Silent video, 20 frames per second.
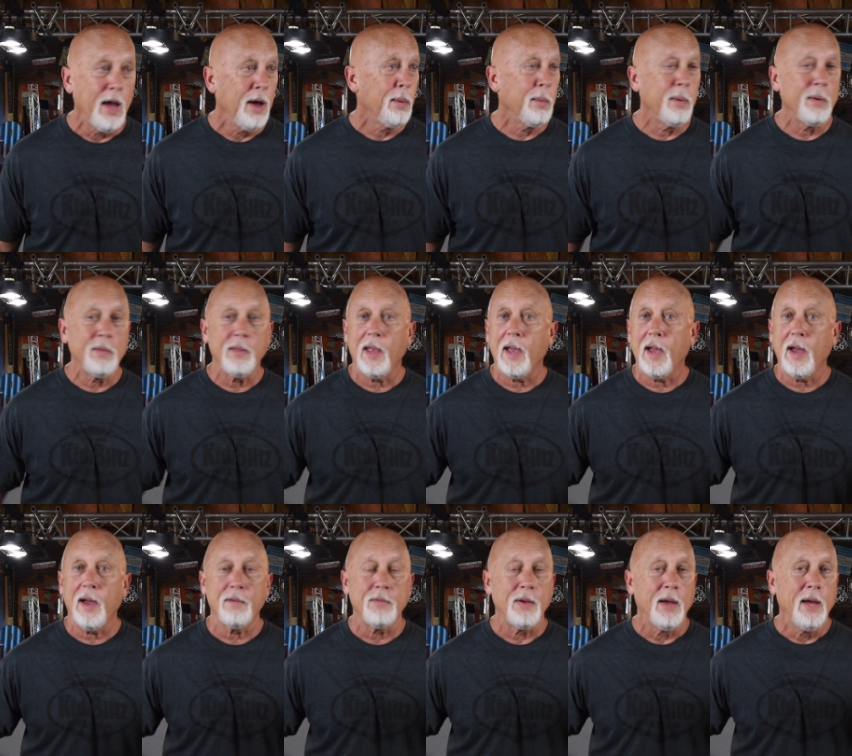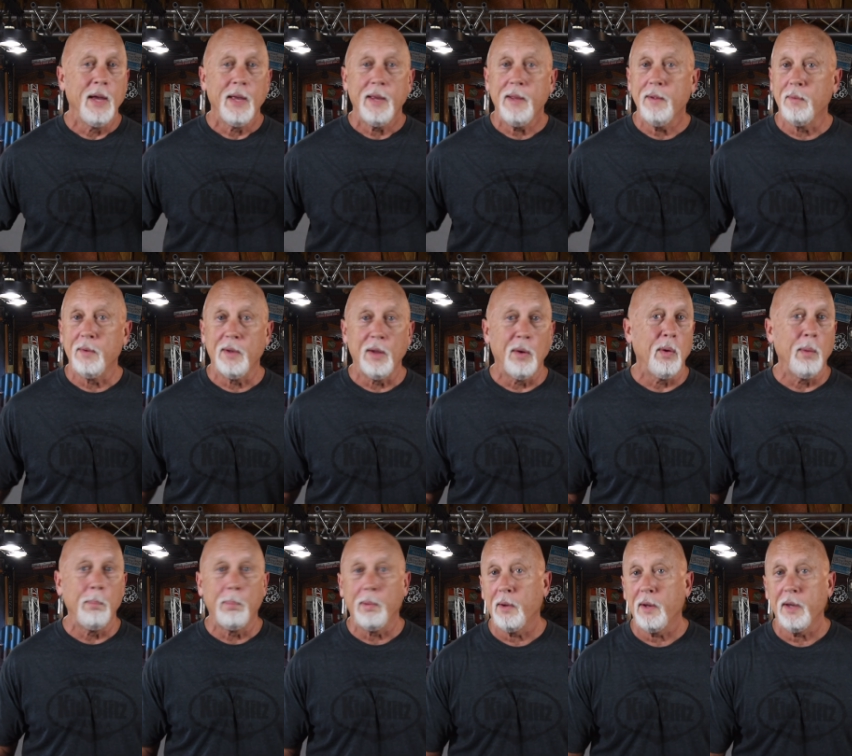Whether you have,
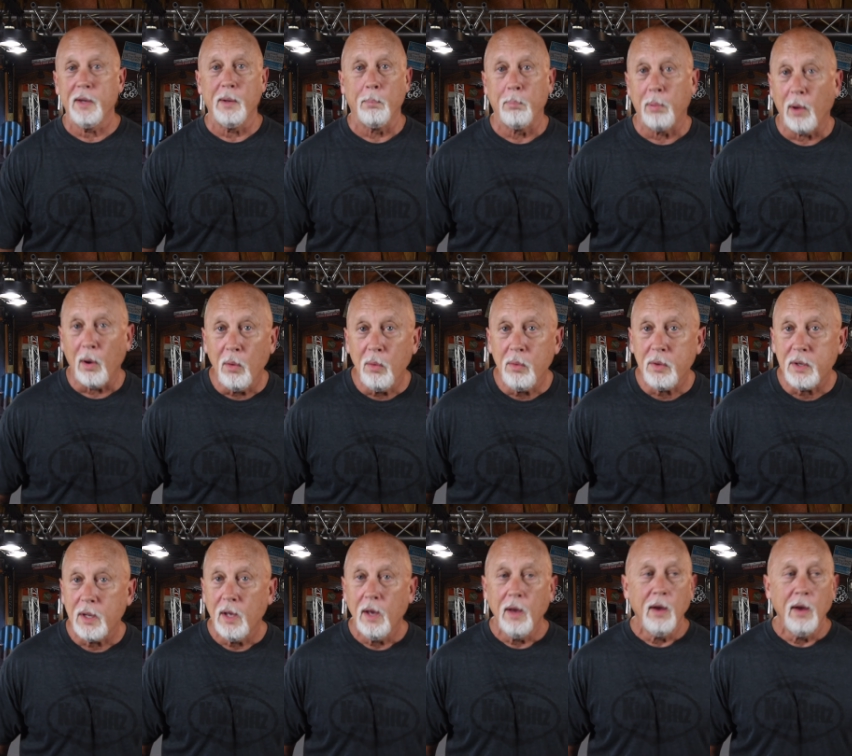Noah building a boat,